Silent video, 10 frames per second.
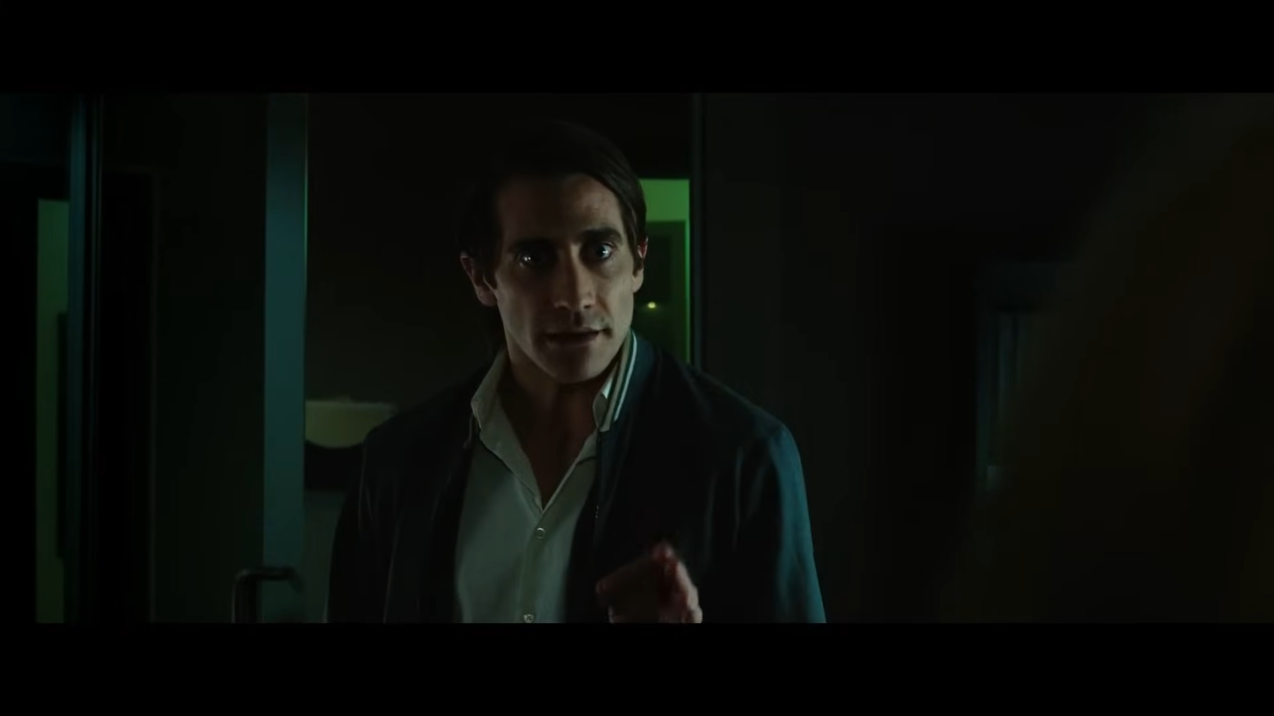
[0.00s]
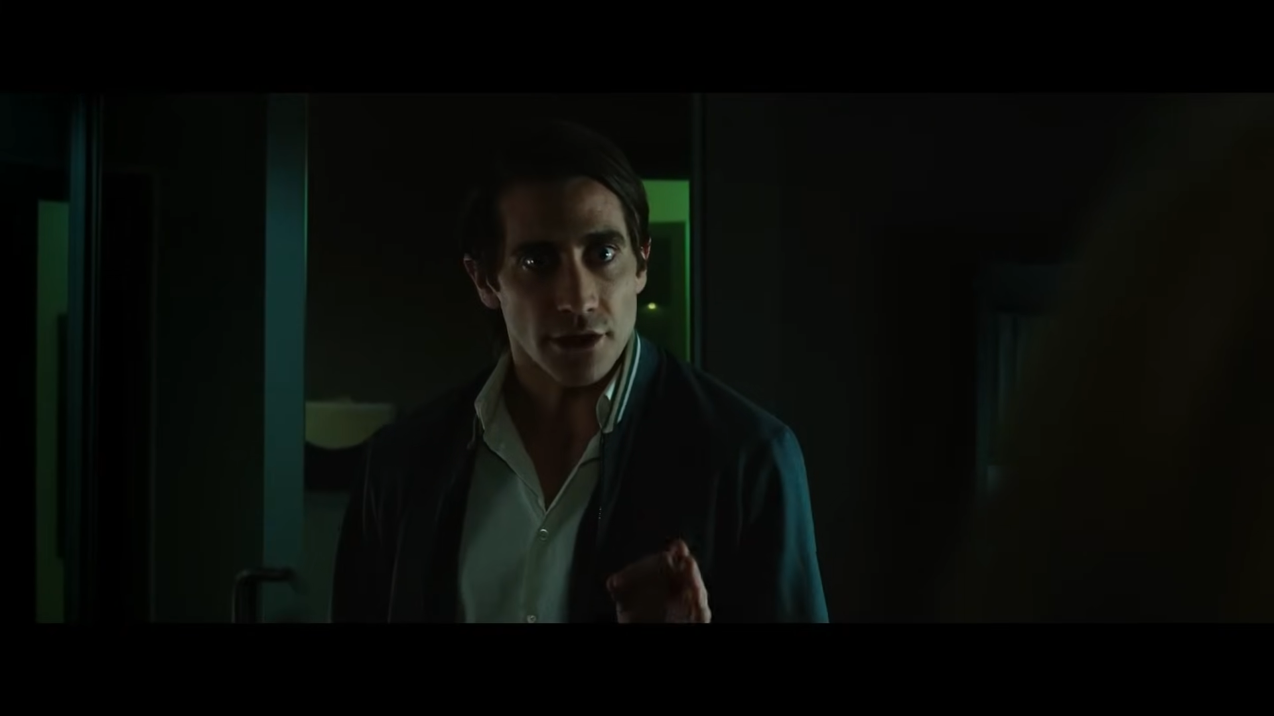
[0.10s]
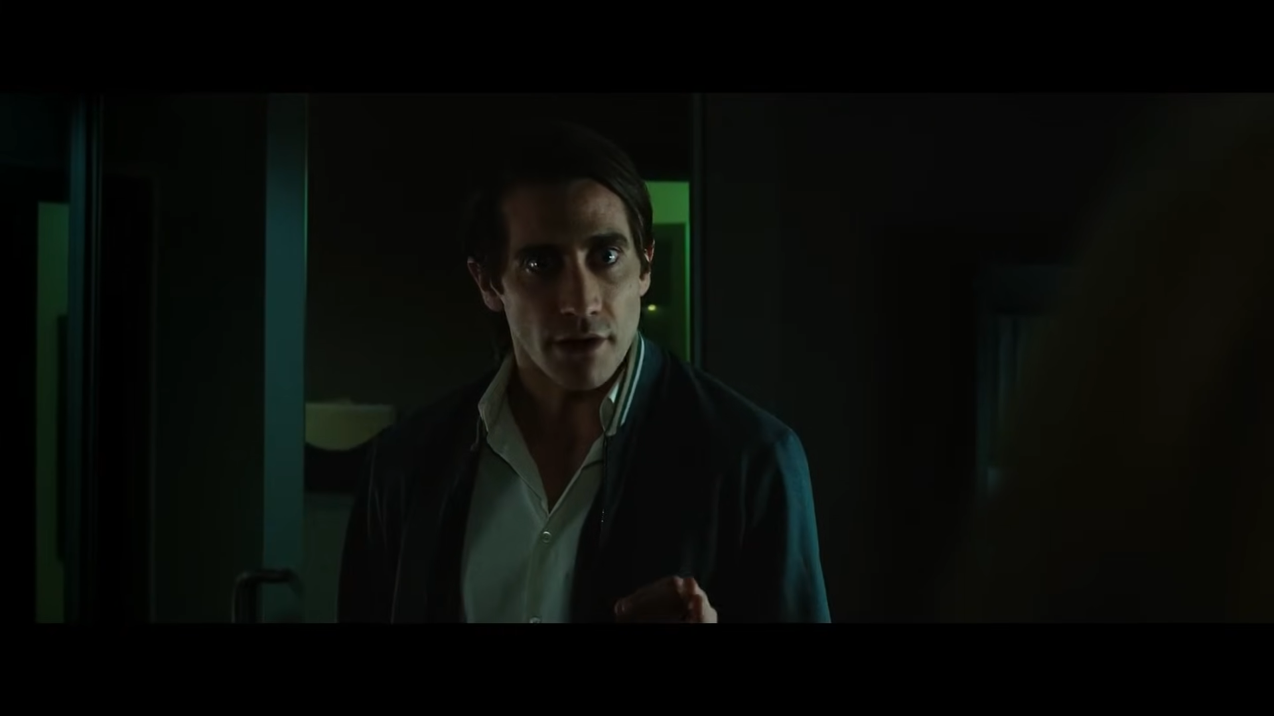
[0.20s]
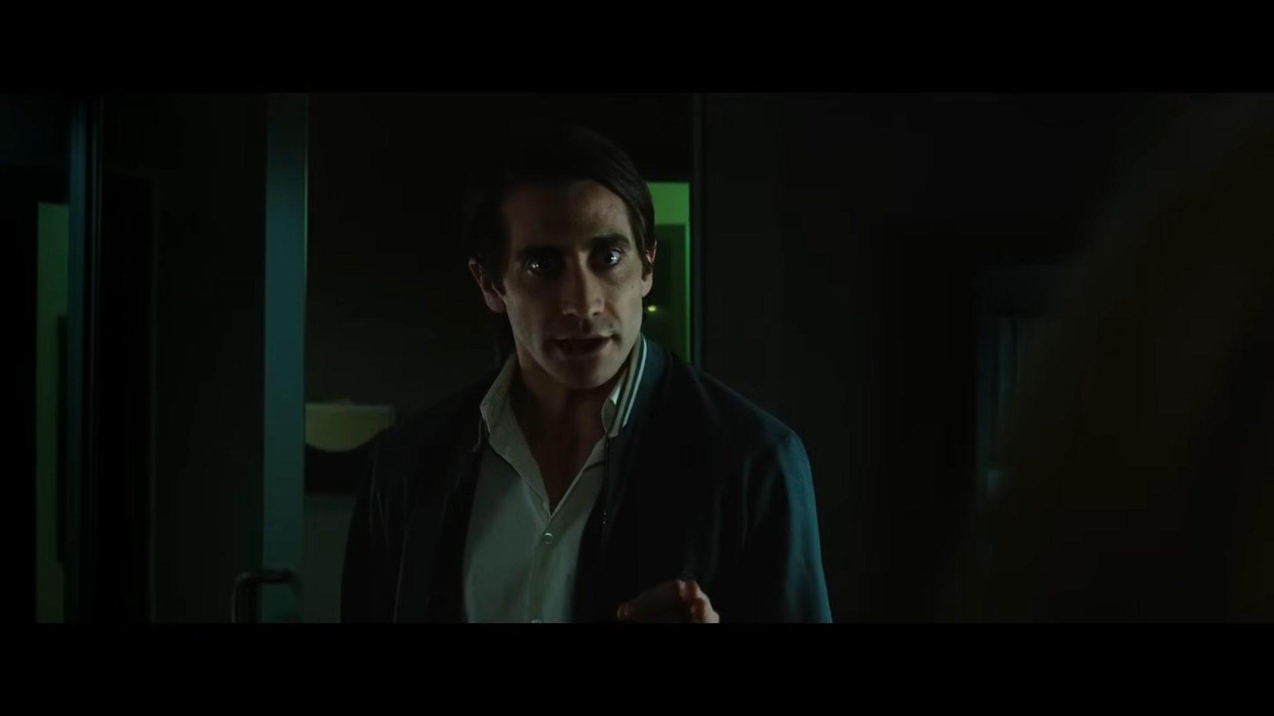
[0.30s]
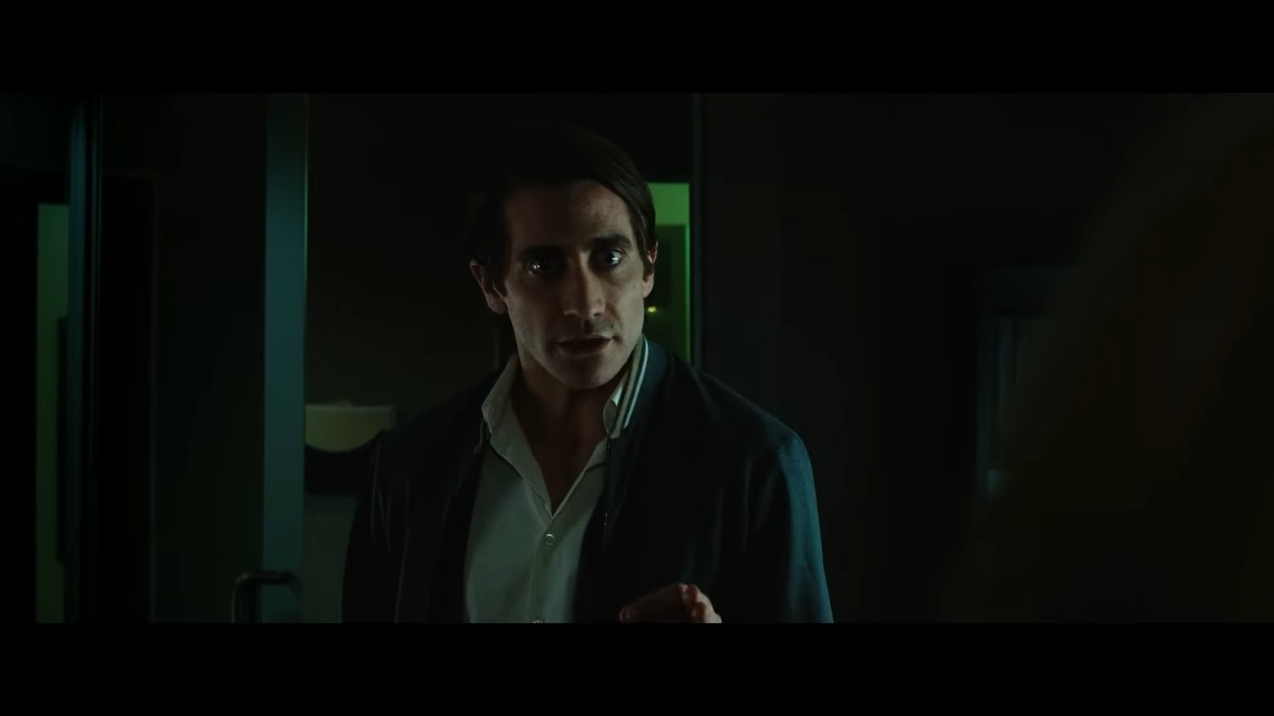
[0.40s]
and
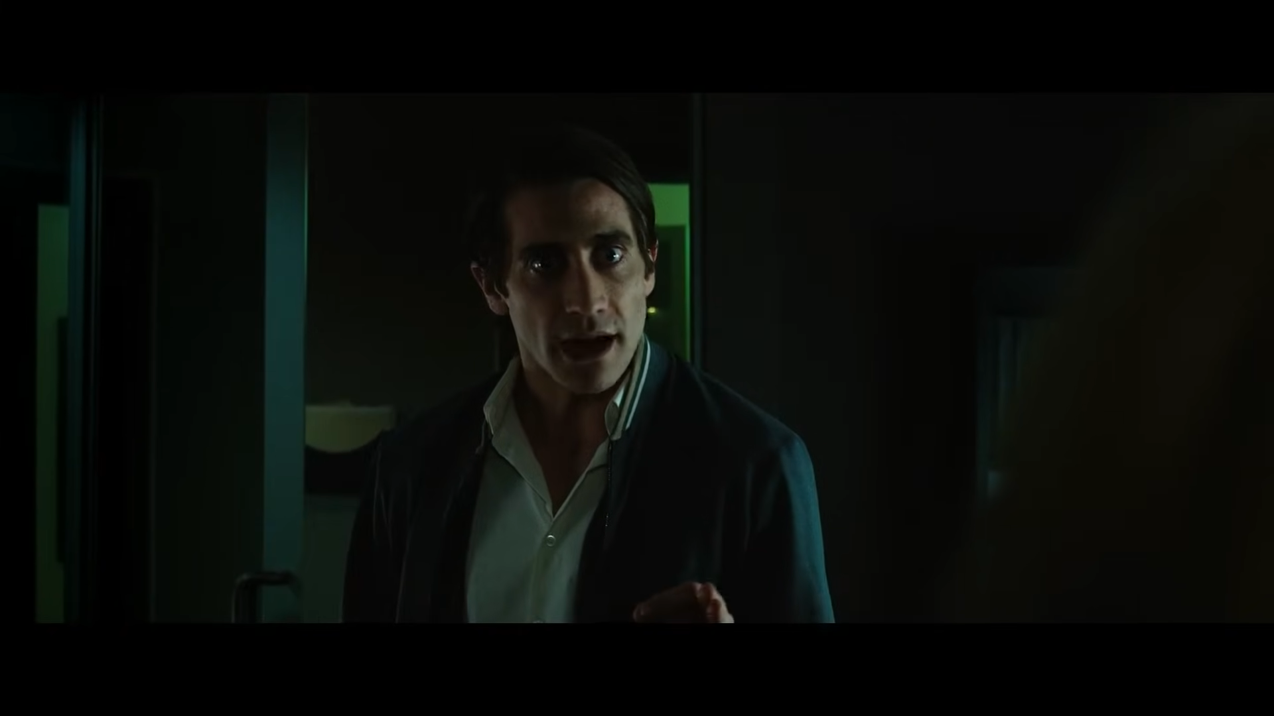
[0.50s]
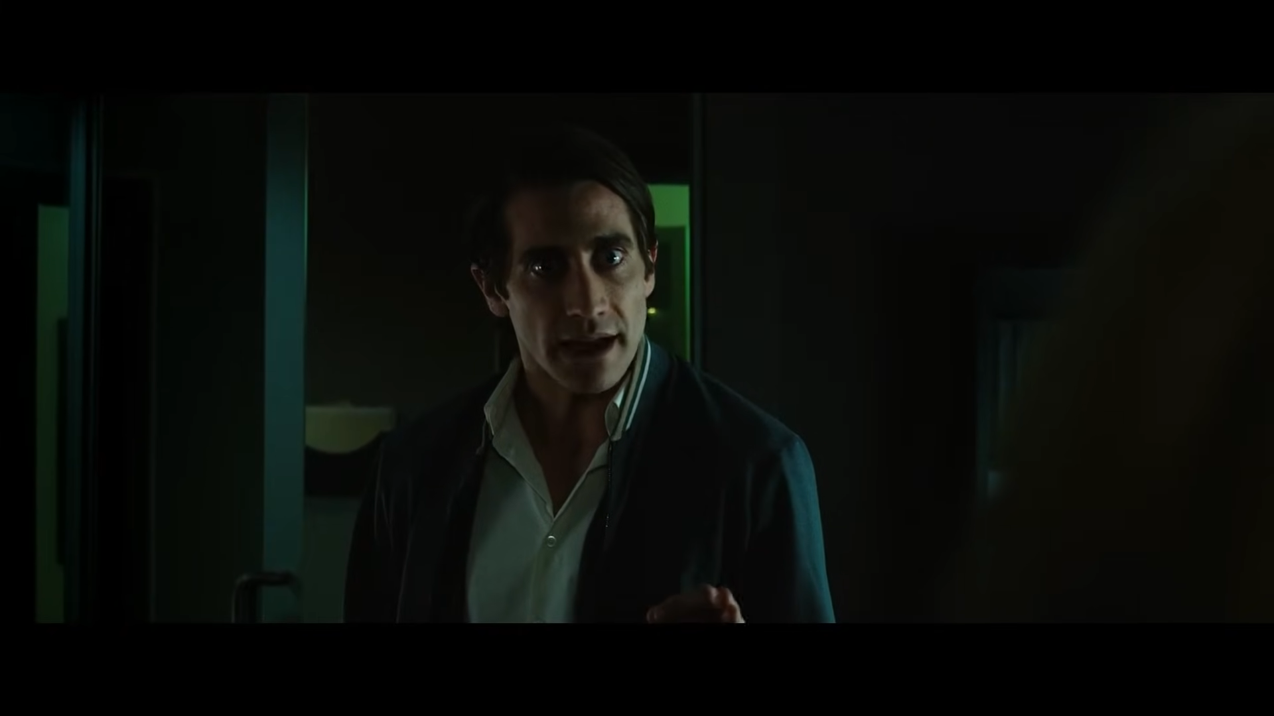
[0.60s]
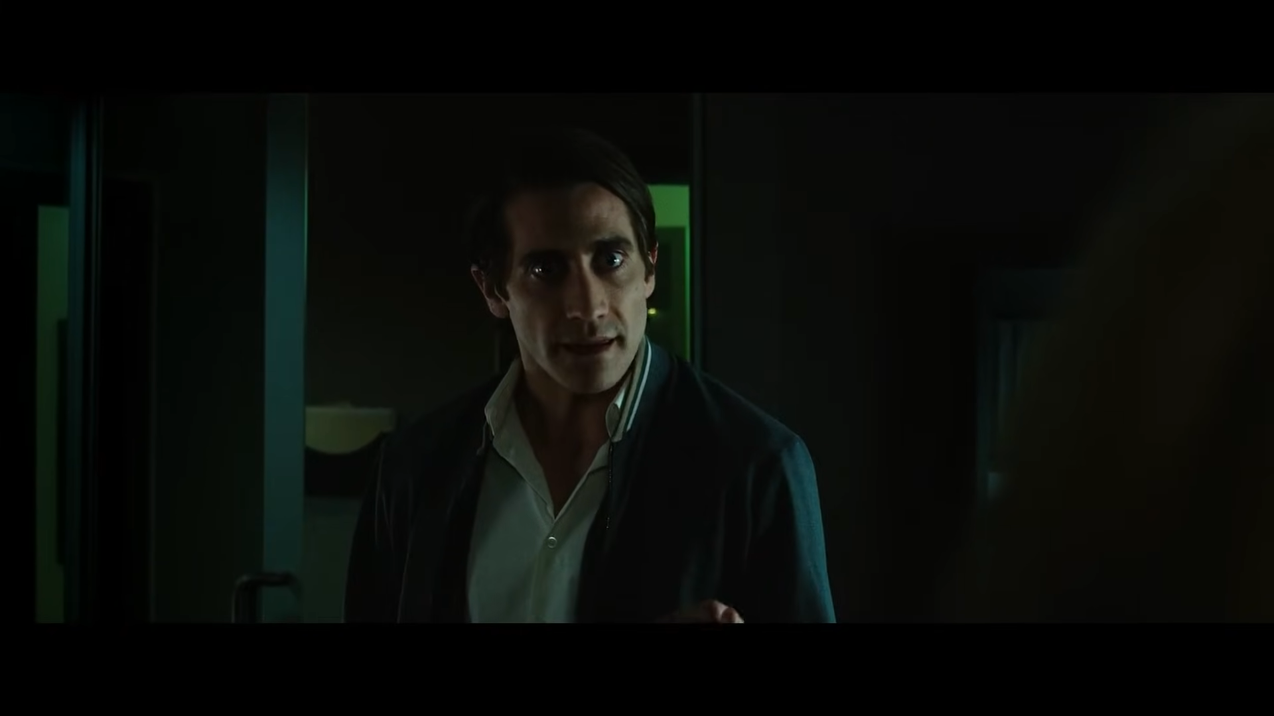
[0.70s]
the director